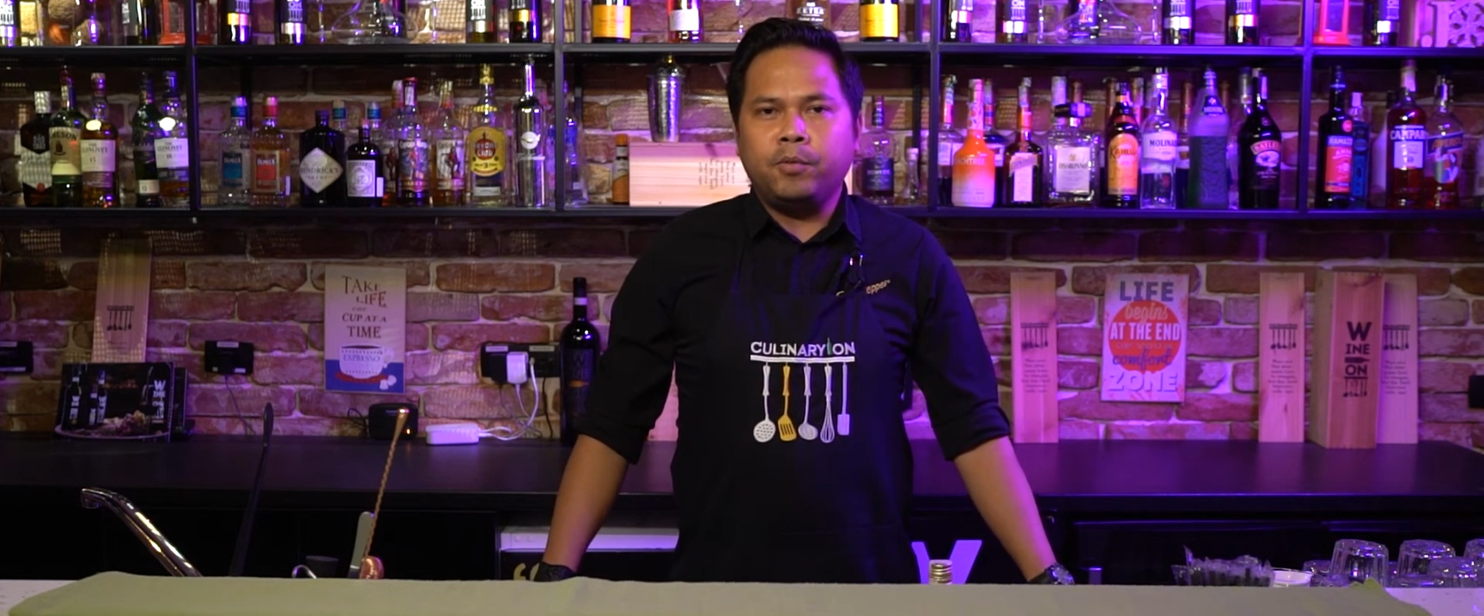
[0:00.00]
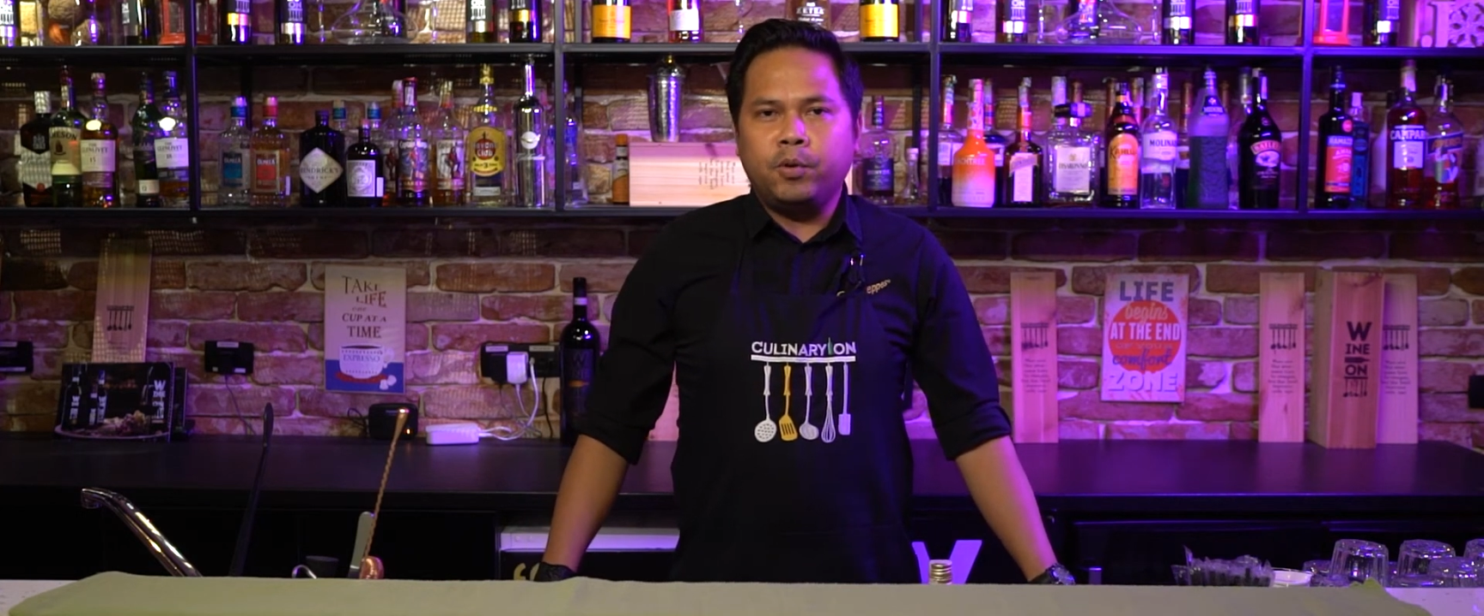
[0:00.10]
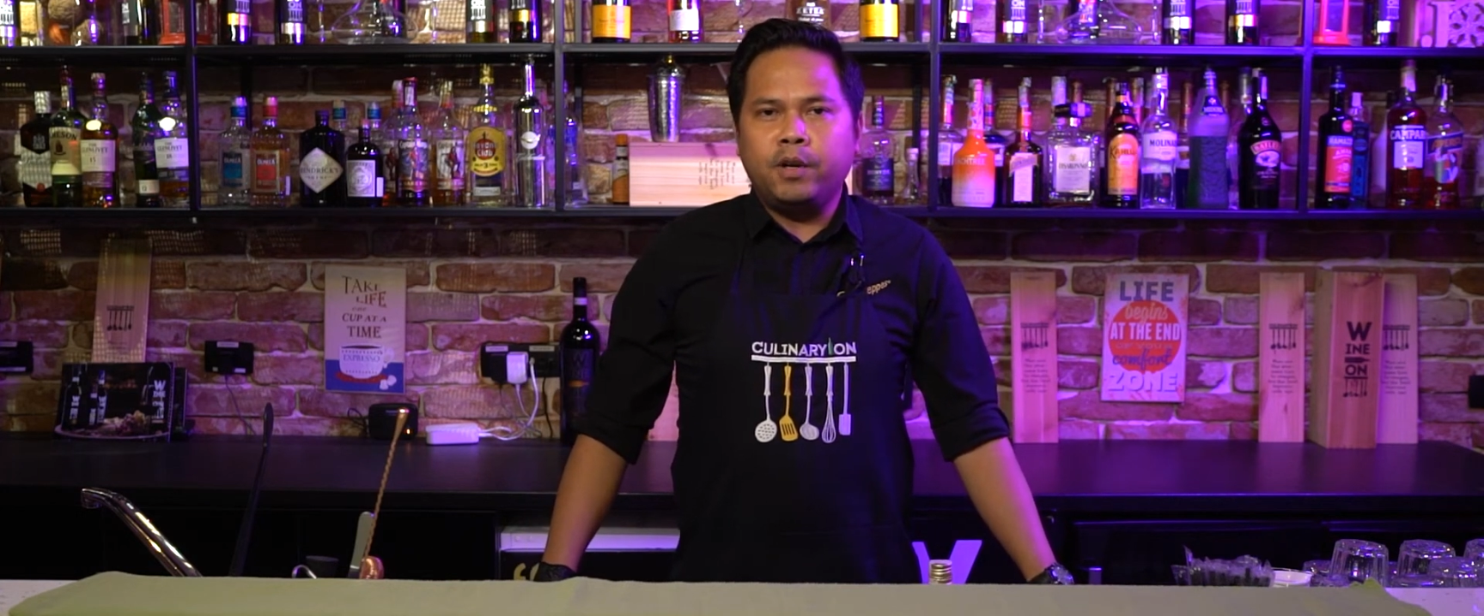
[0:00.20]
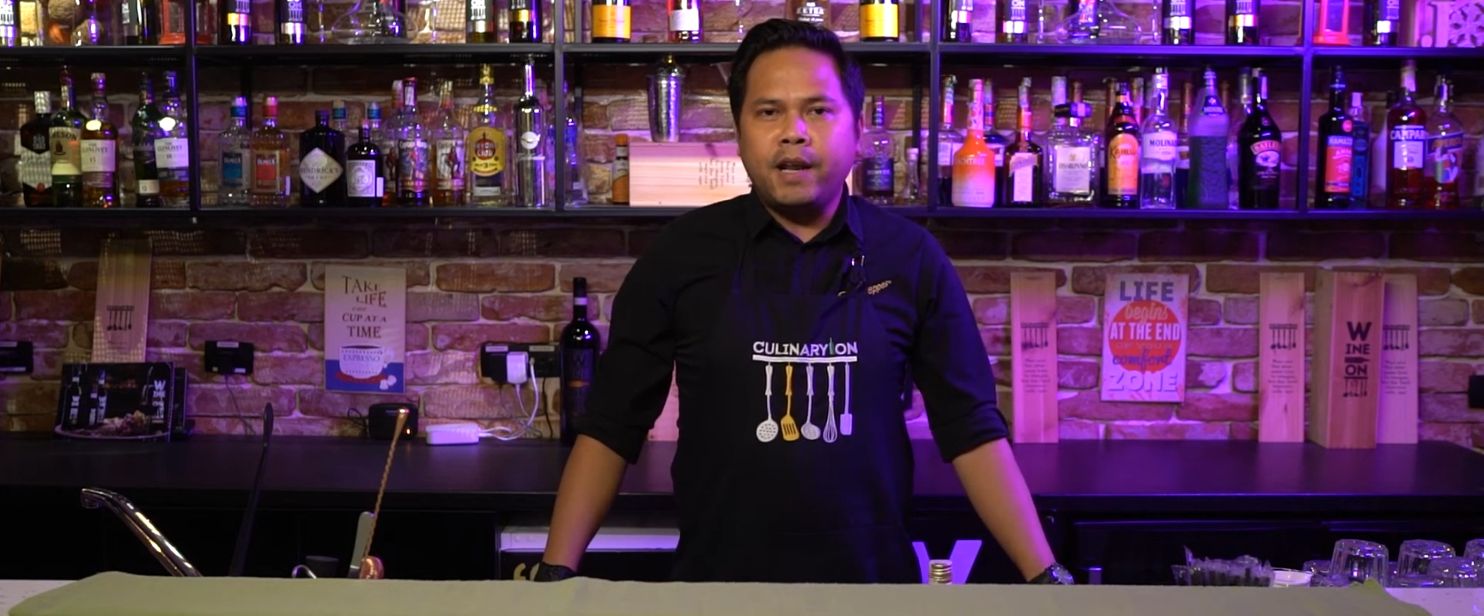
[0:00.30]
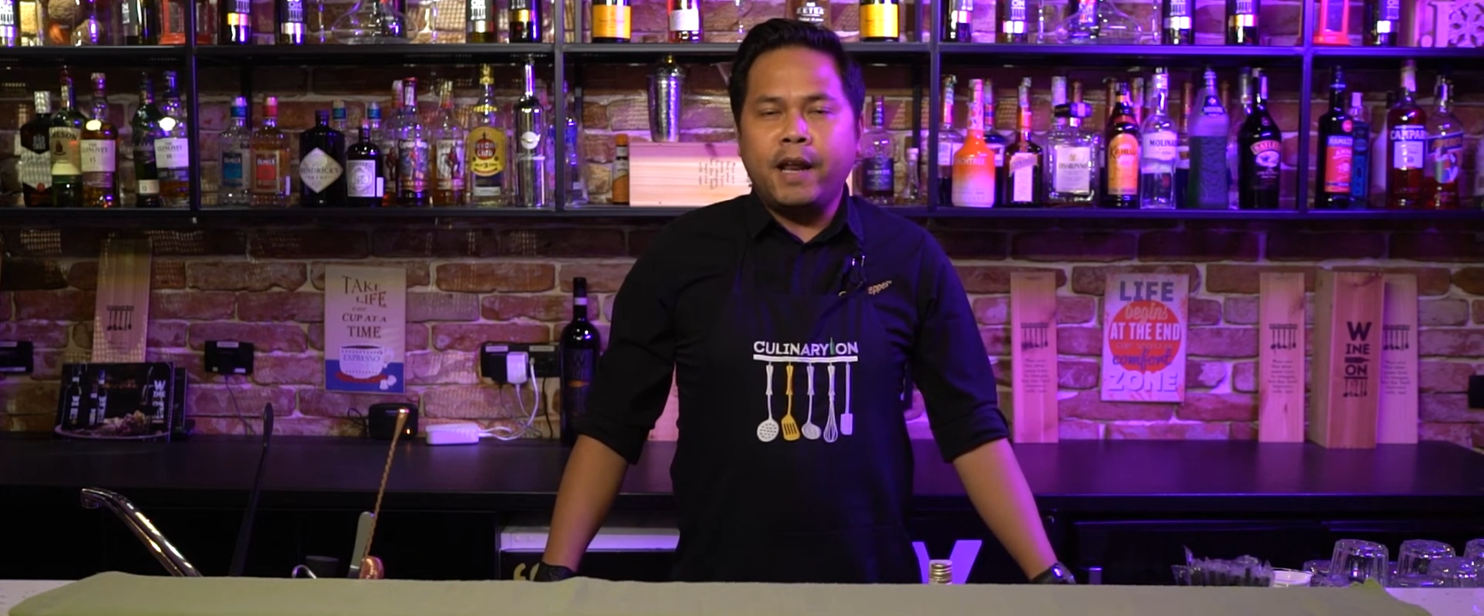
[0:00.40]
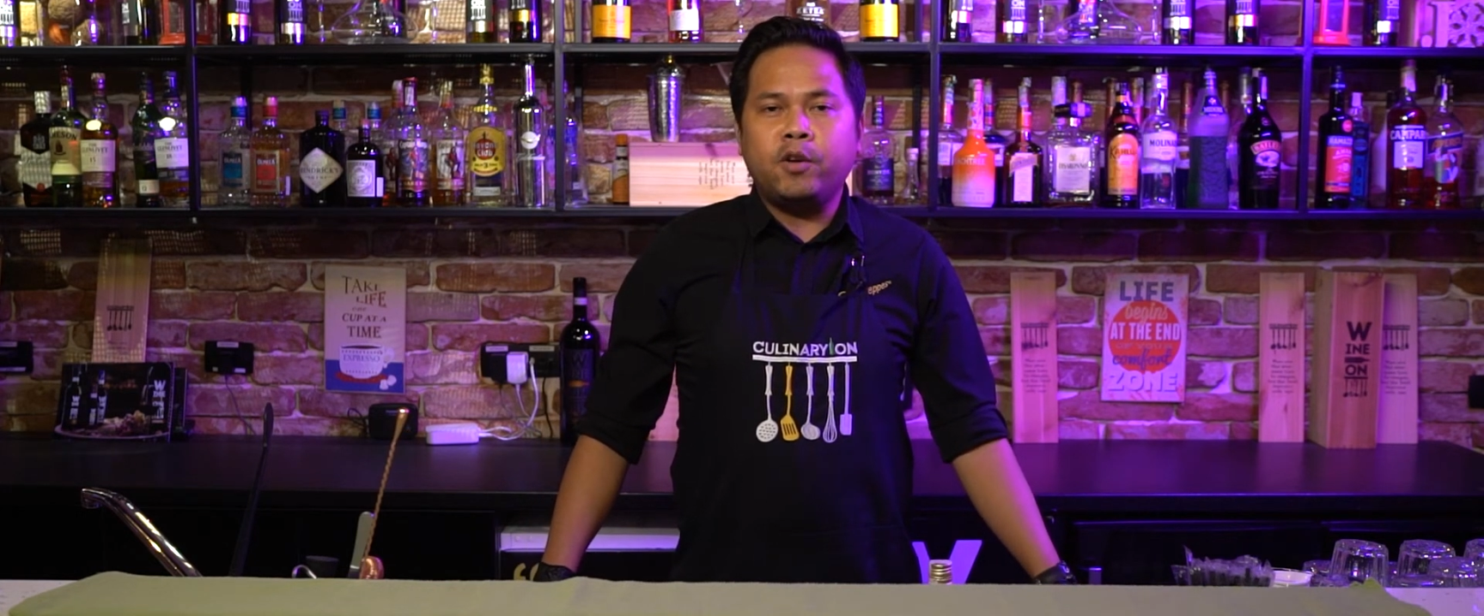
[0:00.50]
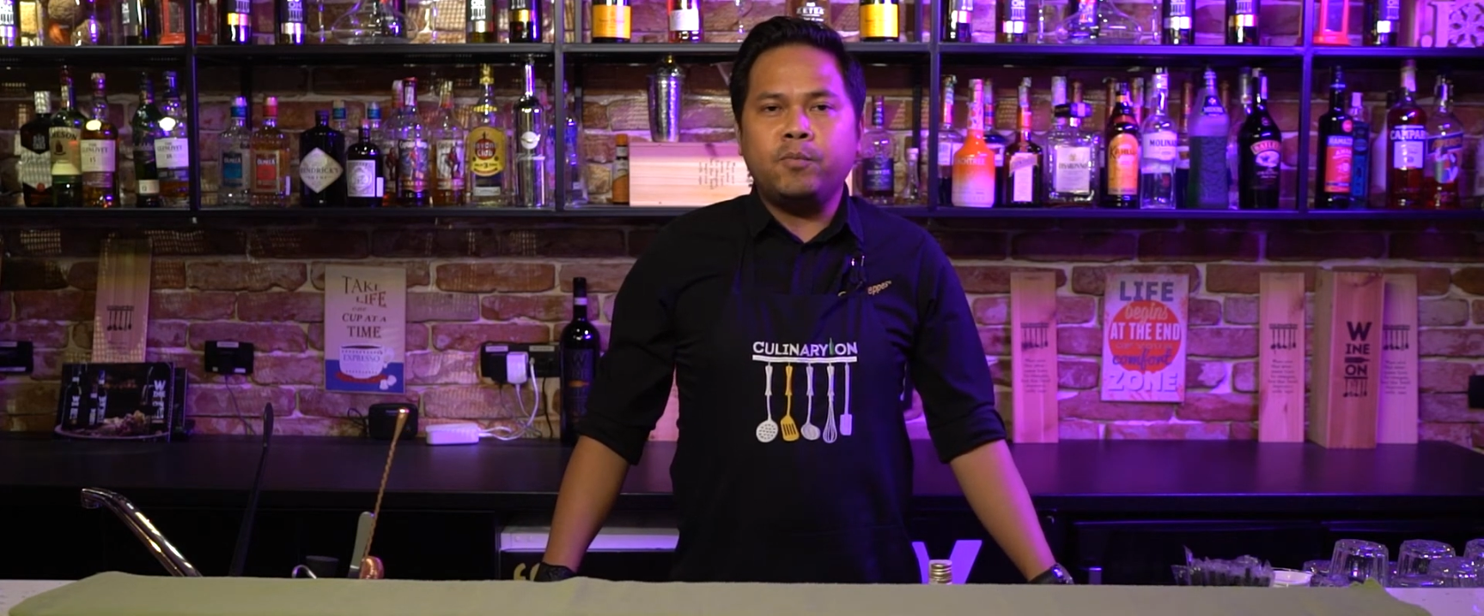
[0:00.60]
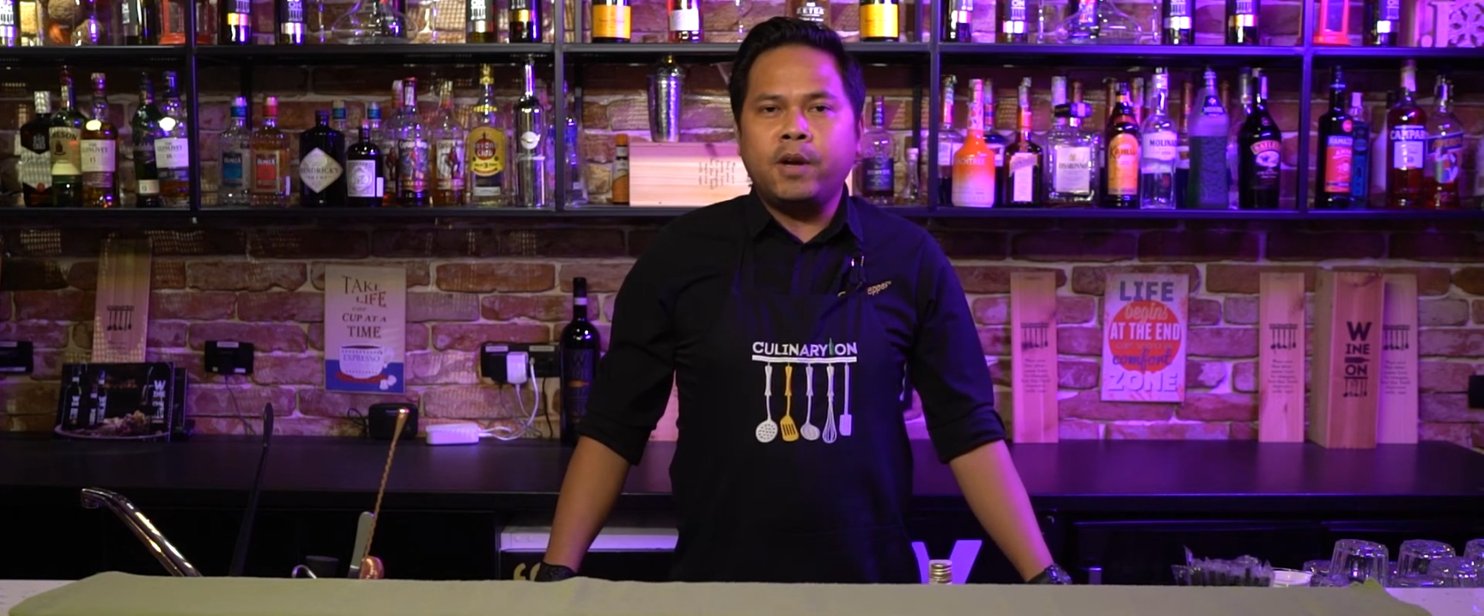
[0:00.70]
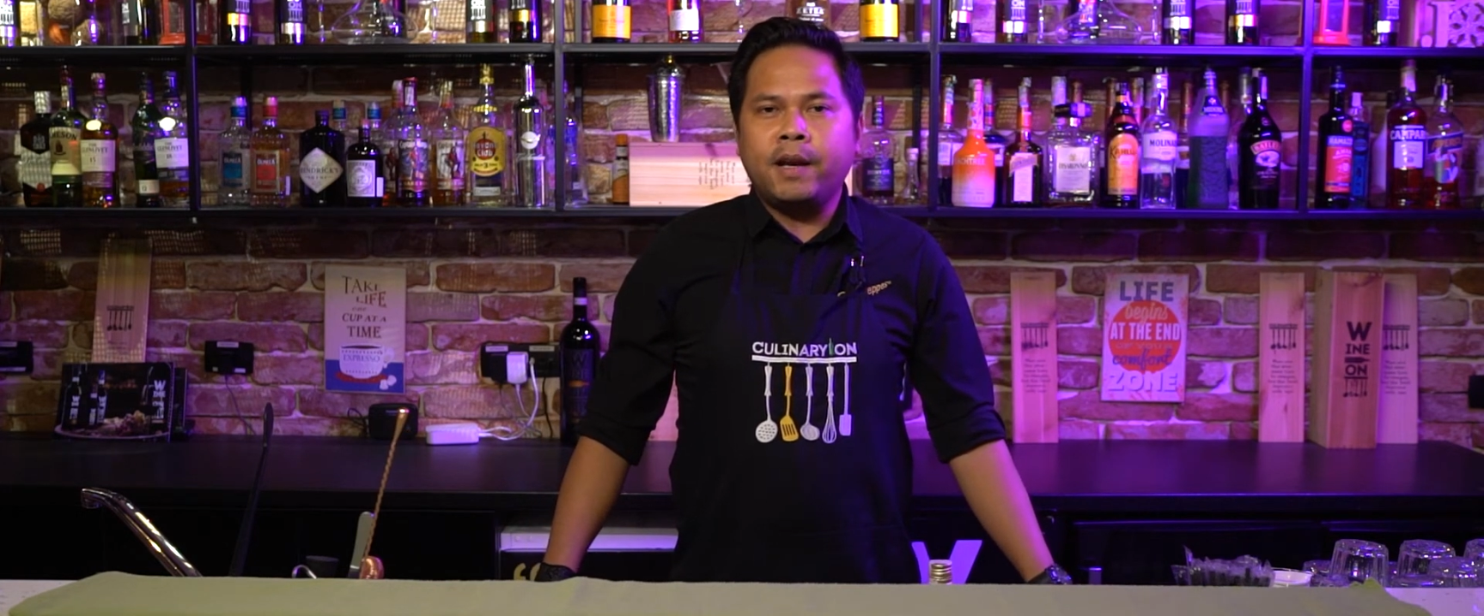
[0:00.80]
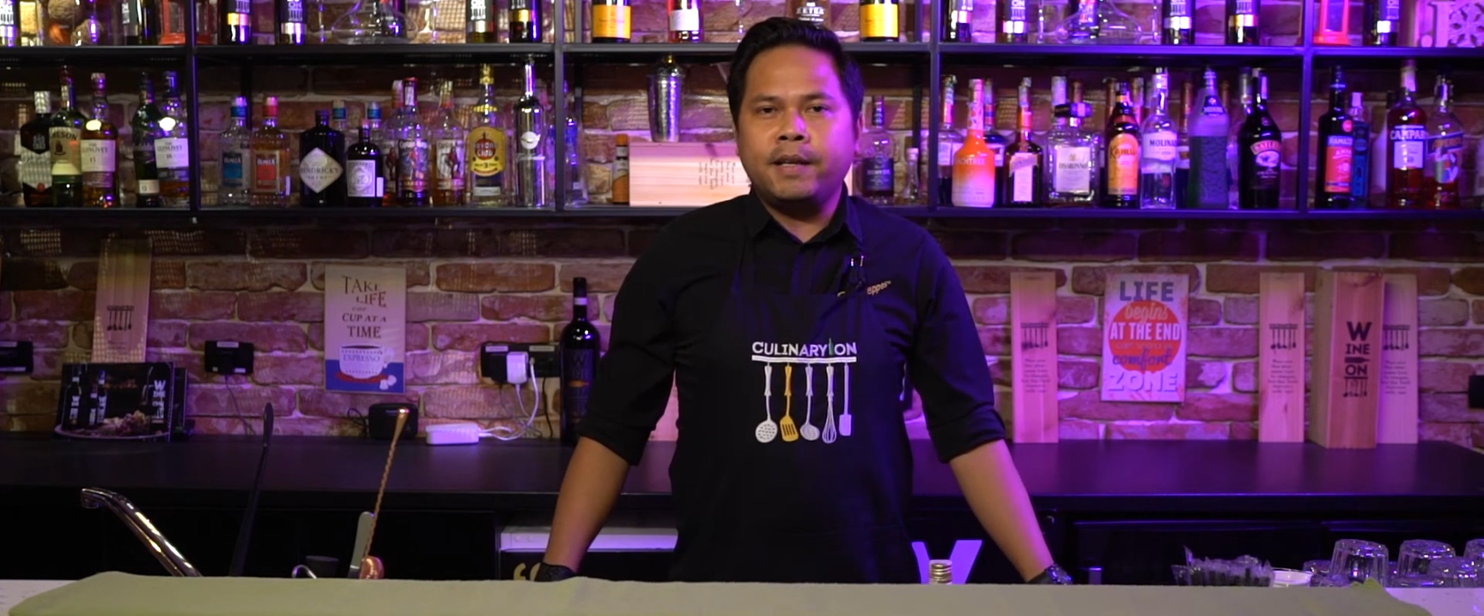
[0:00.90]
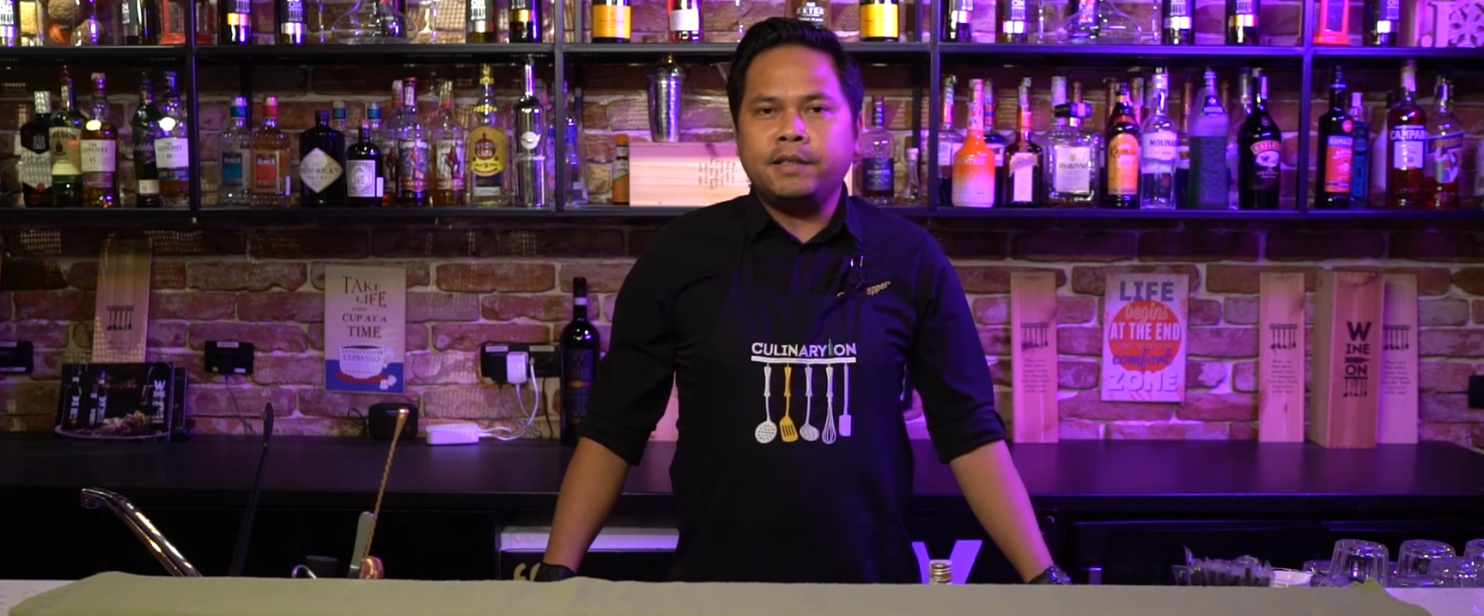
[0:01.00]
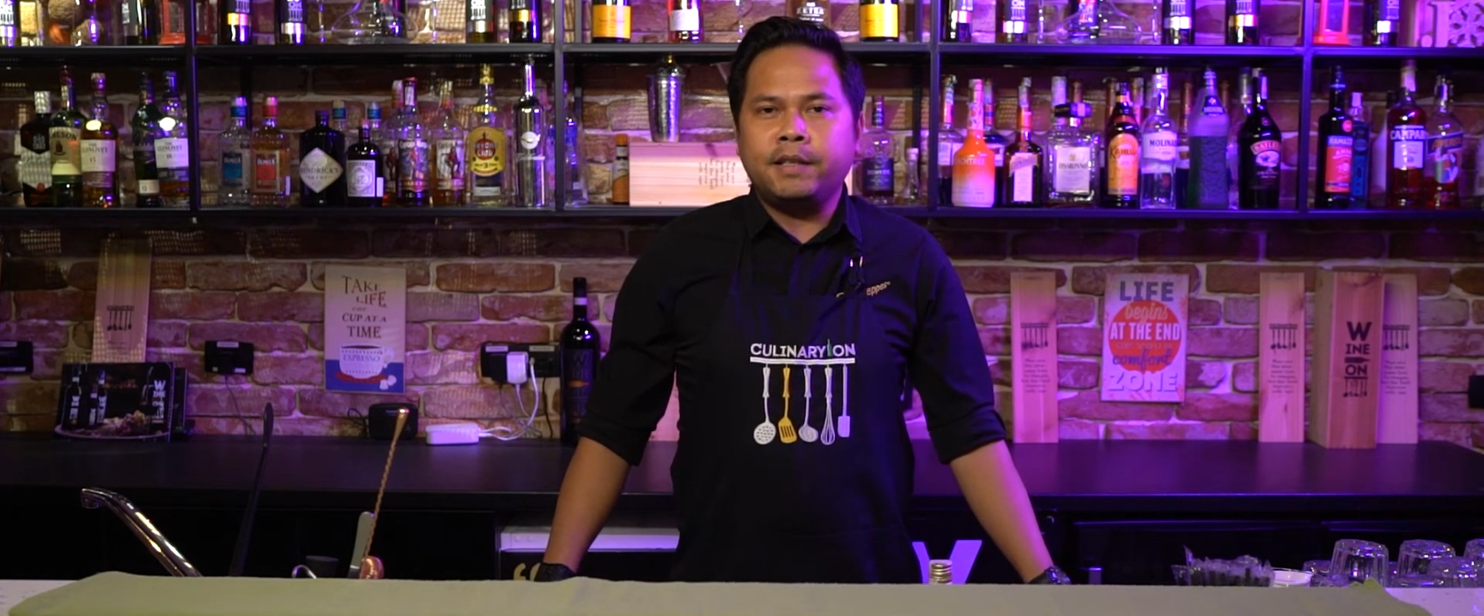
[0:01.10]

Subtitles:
Culinarion Bucharest,